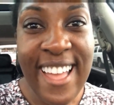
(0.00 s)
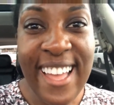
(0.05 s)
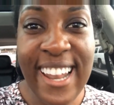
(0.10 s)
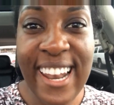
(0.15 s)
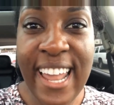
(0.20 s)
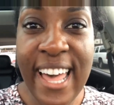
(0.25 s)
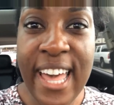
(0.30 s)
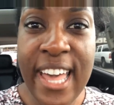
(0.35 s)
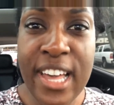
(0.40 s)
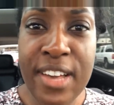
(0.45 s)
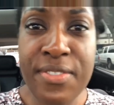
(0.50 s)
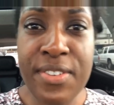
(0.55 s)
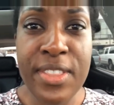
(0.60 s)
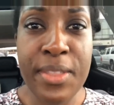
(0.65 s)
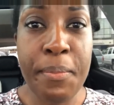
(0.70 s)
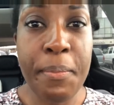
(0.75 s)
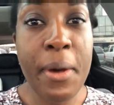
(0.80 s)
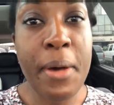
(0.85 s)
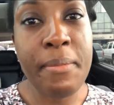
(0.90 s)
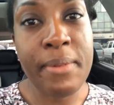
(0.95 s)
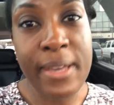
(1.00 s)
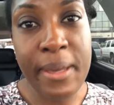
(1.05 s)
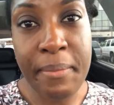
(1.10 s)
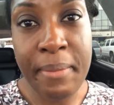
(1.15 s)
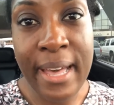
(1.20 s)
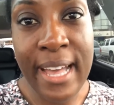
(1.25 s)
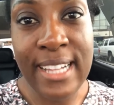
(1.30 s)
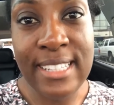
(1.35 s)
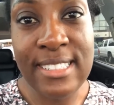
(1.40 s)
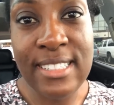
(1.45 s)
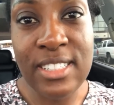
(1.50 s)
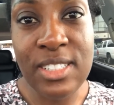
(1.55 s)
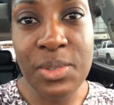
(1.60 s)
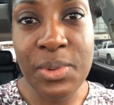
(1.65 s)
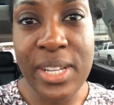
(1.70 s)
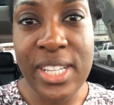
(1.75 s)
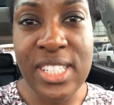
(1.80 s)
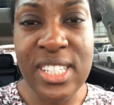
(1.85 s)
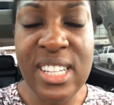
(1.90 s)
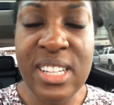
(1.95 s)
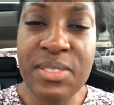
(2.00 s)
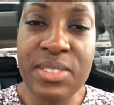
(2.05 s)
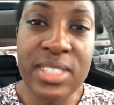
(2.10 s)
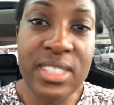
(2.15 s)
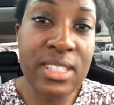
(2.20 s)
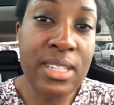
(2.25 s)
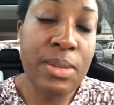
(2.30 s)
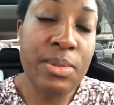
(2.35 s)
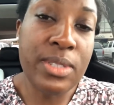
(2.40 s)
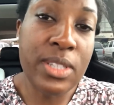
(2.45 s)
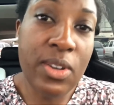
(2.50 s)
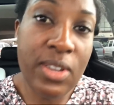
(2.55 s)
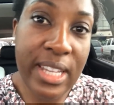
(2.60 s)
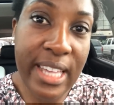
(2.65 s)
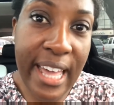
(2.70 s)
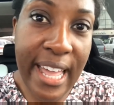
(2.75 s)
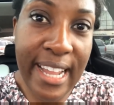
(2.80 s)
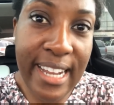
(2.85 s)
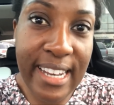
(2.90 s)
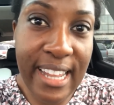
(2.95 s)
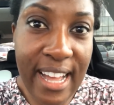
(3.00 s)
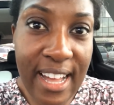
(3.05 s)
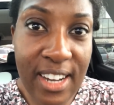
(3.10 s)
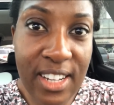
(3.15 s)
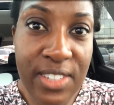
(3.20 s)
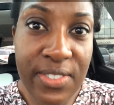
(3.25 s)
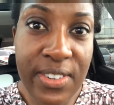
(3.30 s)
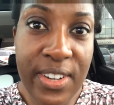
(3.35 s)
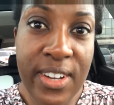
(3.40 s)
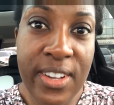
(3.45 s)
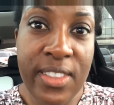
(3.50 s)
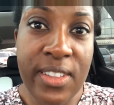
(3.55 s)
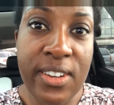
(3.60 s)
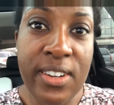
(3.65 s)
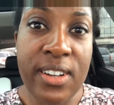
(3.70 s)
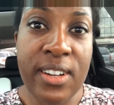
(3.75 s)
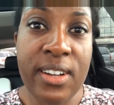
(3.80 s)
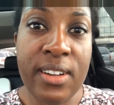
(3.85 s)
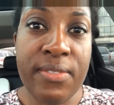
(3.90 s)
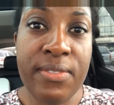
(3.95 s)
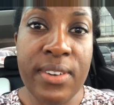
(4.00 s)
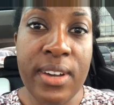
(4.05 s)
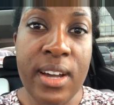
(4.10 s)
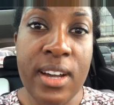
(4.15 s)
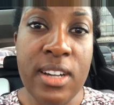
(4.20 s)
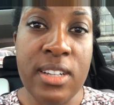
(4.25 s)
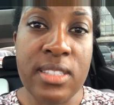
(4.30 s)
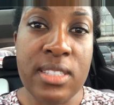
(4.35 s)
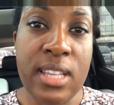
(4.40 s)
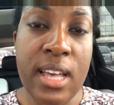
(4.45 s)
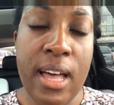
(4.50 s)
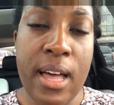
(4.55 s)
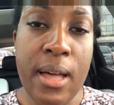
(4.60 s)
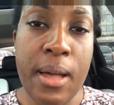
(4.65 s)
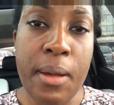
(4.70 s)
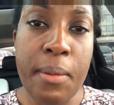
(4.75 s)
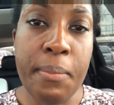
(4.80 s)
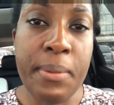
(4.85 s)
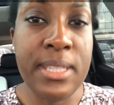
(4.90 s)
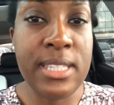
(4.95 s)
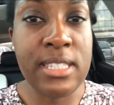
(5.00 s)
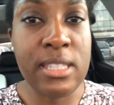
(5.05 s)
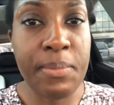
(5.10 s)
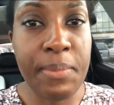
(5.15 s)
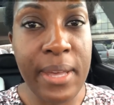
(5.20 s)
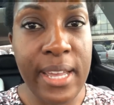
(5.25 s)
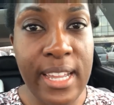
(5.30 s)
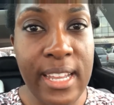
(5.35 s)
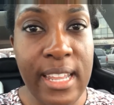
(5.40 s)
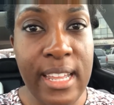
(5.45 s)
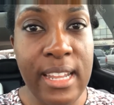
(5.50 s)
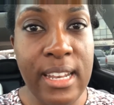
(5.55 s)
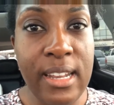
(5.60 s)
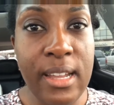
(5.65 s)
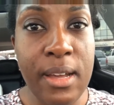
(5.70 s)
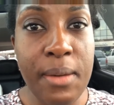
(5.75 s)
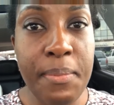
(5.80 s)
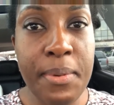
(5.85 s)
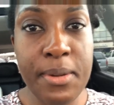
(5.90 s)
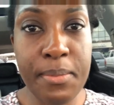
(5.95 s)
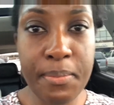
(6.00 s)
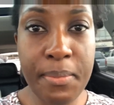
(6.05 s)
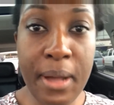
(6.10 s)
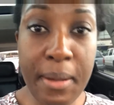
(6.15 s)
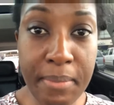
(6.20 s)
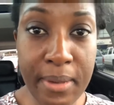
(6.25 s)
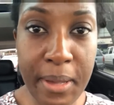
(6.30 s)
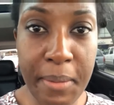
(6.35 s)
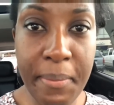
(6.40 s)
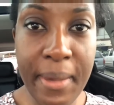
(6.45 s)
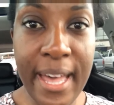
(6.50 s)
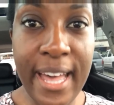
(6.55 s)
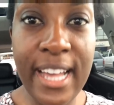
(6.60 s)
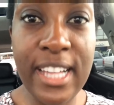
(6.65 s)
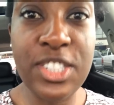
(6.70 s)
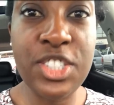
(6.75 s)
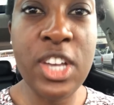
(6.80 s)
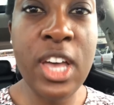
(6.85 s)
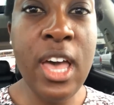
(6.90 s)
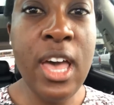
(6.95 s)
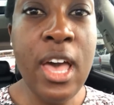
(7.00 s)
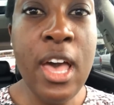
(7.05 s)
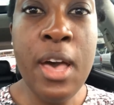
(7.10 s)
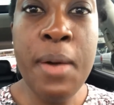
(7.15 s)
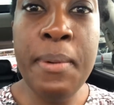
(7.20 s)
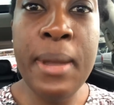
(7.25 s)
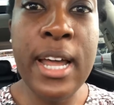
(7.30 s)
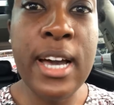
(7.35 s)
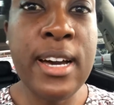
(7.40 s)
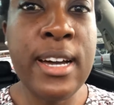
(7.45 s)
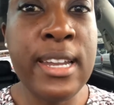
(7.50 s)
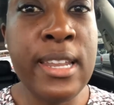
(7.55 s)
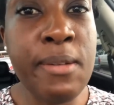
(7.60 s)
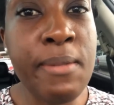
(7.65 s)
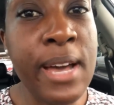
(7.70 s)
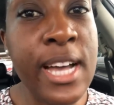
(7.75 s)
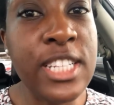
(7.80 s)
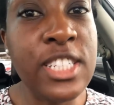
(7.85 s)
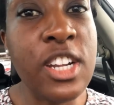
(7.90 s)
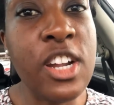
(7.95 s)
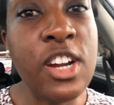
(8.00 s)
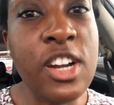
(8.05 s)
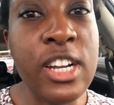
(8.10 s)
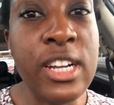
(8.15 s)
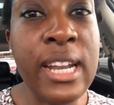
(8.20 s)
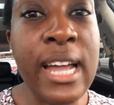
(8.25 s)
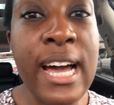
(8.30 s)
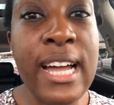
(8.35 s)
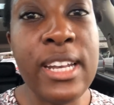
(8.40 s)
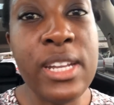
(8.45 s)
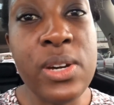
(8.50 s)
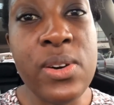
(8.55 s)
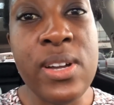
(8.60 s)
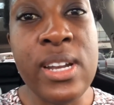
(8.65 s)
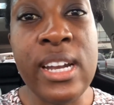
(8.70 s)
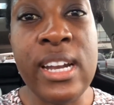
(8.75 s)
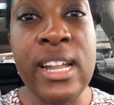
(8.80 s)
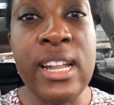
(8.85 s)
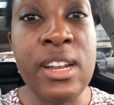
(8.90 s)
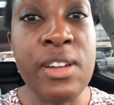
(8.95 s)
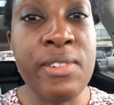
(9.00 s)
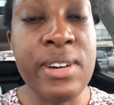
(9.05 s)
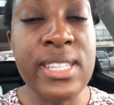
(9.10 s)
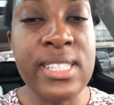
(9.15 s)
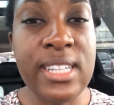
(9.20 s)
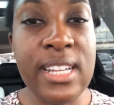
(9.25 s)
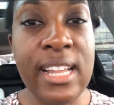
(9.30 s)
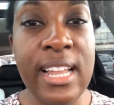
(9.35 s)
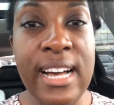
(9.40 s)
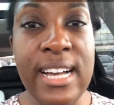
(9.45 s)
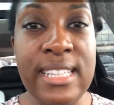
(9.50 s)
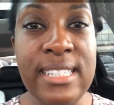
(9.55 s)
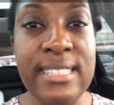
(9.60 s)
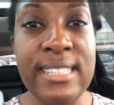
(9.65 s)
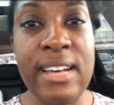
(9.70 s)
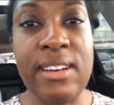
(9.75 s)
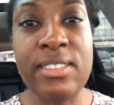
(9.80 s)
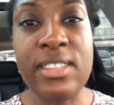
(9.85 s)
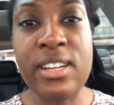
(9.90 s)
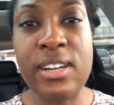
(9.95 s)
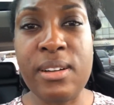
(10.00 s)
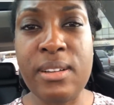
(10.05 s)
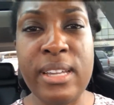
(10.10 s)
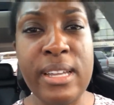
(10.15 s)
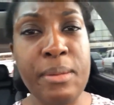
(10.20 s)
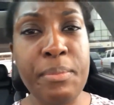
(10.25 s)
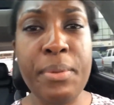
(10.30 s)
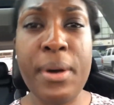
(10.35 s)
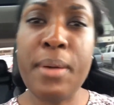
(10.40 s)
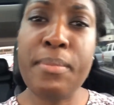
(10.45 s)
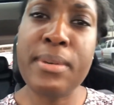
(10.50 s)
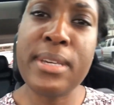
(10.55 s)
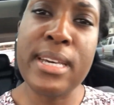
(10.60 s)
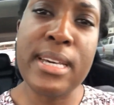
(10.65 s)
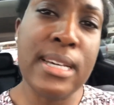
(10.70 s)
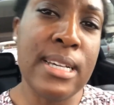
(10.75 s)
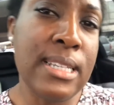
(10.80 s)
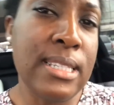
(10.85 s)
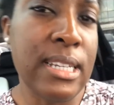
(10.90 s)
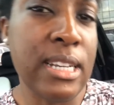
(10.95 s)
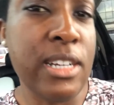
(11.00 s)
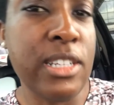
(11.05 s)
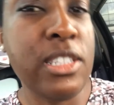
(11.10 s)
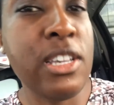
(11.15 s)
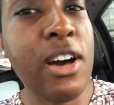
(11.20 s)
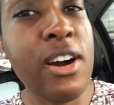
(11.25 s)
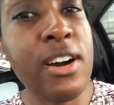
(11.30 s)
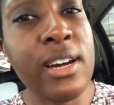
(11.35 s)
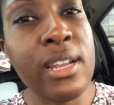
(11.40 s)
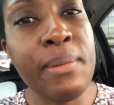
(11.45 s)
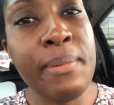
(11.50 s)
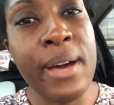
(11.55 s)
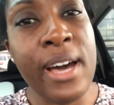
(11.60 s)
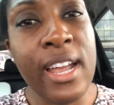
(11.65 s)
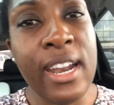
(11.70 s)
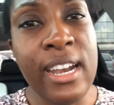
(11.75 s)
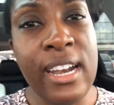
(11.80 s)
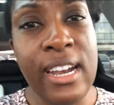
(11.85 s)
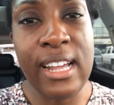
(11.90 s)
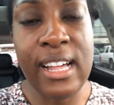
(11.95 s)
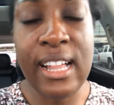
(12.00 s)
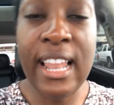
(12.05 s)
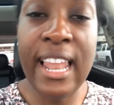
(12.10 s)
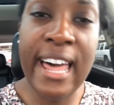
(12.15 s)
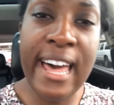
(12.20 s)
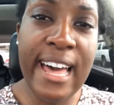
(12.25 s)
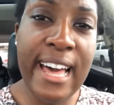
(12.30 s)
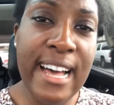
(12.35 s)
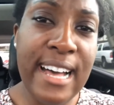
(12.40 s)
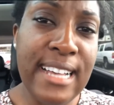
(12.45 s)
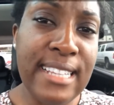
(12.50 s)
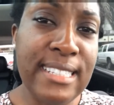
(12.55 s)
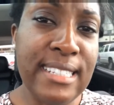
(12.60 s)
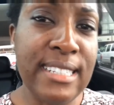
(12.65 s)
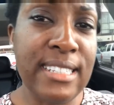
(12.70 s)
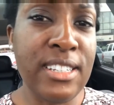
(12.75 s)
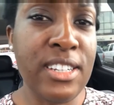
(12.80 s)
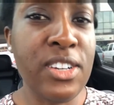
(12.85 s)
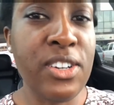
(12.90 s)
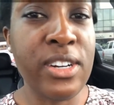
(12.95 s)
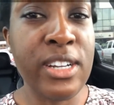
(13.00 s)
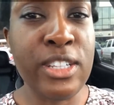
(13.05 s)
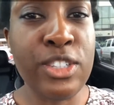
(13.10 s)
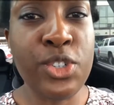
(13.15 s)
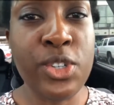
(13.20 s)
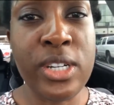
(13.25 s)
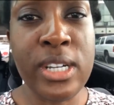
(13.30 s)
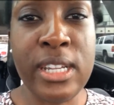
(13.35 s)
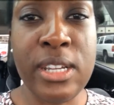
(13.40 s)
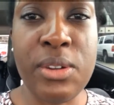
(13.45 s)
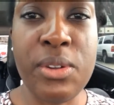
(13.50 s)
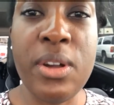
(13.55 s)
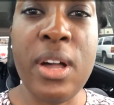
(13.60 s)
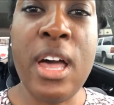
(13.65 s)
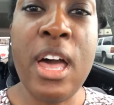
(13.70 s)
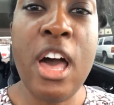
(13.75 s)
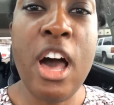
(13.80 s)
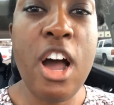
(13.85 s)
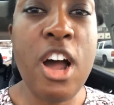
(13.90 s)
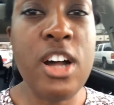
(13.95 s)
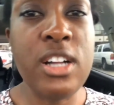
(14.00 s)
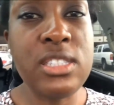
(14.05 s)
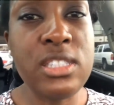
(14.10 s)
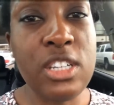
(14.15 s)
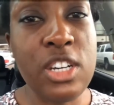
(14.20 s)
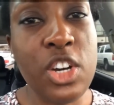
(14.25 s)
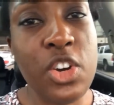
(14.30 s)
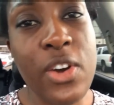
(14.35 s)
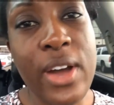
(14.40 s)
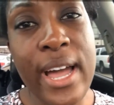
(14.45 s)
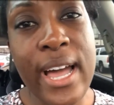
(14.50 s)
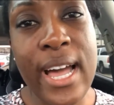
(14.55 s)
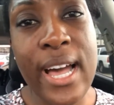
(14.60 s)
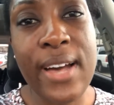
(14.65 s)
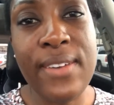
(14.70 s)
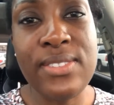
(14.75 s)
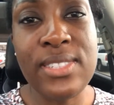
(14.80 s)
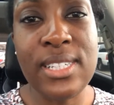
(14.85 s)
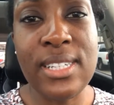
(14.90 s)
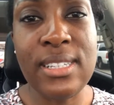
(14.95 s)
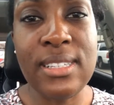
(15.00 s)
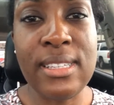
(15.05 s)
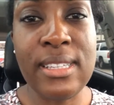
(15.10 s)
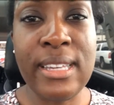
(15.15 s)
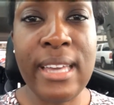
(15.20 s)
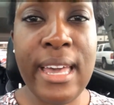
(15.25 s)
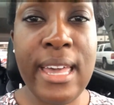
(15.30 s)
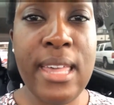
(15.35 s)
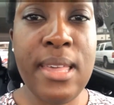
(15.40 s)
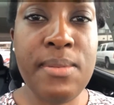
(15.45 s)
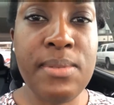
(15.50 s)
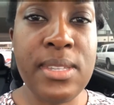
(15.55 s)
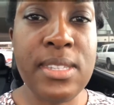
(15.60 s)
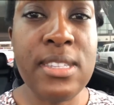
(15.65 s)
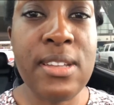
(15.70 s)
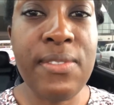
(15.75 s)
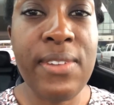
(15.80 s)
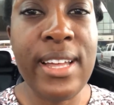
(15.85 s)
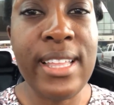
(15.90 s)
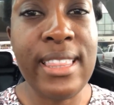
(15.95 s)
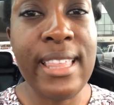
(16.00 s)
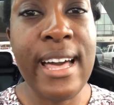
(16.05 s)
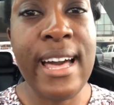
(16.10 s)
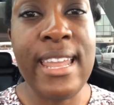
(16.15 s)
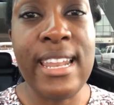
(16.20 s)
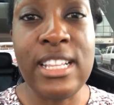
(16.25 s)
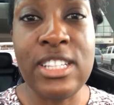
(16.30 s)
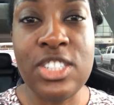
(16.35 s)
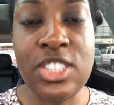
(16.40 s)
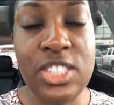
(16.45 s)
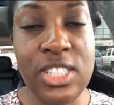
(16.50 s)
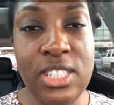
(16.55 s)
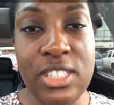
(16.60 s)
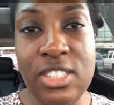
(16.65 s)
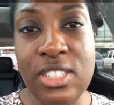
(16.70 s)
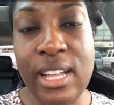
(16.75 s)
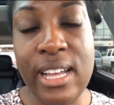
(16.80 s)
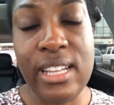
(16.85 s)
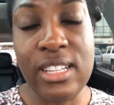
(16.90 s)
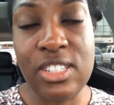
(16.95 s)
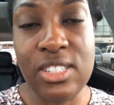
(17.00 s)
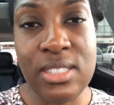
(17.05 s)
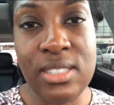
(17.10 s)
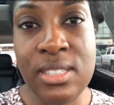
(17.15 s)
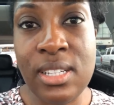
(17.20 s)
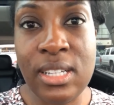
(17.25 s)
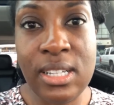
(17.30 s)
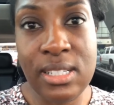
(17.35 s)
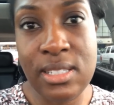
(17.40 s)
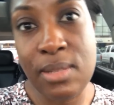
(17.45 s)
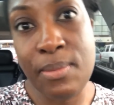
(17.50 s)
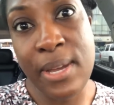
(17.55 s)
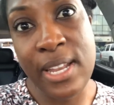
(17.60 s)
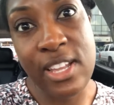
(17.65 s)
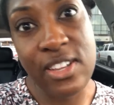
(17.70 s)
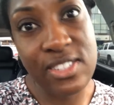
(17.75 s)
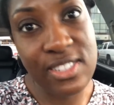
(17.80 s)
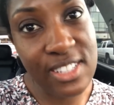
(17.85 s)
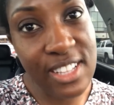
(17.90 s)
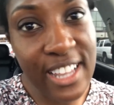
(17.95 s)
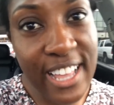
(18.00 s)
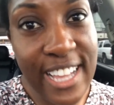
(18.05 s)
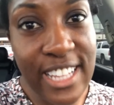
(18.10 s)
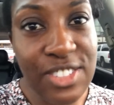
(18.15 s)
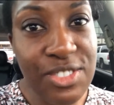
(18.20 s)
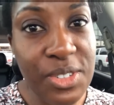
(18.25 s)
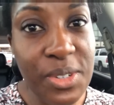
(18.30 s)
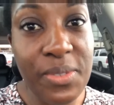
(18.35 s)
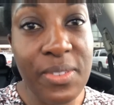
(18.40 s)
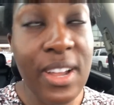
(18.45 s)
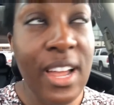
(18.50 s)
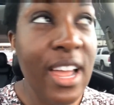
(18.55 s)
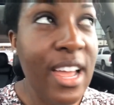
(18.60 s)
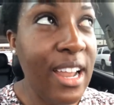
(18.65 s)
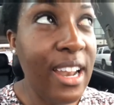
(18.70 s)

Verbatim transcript: Like for the pumpkin patch situation, it was it was only eight dollars for her to, for her to um, participate in the pumpkin patch, but I couldn't imagine her not doing it. And the rest of the class is out there getting pumpkins and they're talking about a class, and you know they're doing little arts and crafts and games and stuff like that. And she's like just sitting in somebody else's classroom.